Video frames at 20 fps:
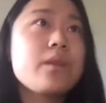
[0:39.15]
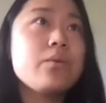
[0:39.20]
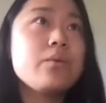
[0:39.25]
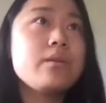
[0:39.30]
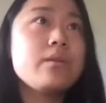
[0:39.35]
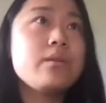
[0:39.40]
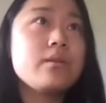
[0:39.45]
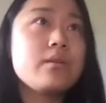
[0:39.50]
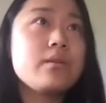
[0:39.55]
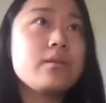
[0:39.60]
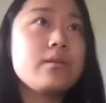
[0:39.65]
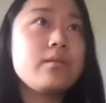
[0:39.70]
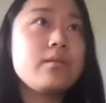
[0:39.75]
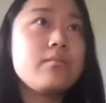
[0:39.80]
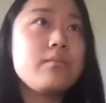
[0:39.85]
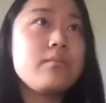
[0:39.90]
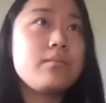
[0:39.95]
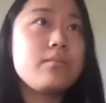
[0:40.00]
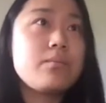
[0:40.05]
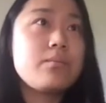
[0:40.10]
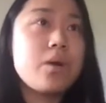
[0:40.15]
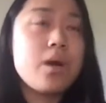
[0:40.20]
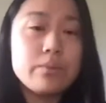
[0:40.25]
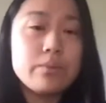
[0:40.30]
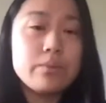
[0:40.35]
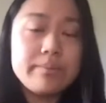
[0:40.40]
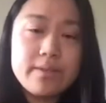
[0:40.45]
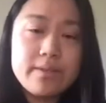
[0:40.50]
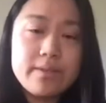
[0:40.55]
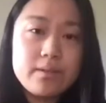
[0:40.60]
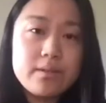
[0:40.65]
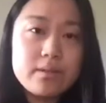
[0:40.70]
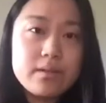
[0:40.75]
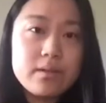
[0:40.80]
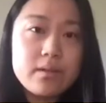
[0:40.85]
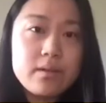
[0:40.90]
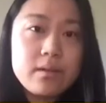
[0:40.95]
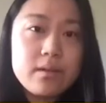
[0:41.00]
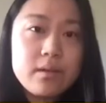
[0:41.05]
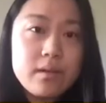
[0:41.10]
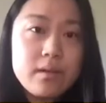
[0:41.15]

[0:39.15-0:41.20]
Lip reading: what the problem is.